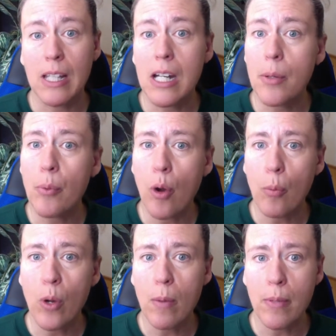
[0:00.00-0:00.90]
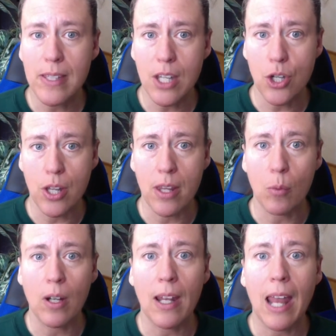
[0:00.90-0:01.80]
in an appropriate position that
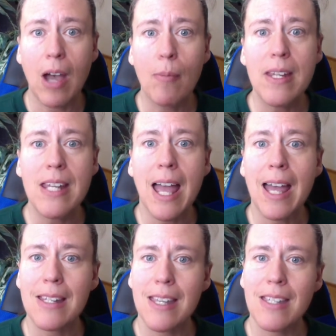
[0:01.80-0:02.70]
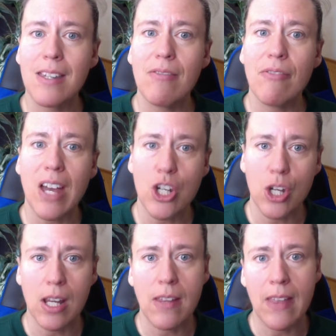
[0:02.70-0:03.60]
will allow me to access the
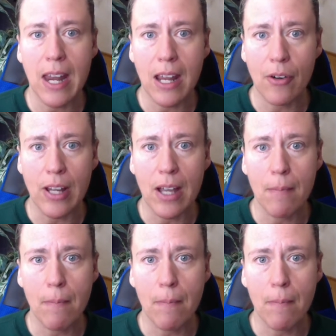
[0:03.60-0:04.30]
fascia in that area.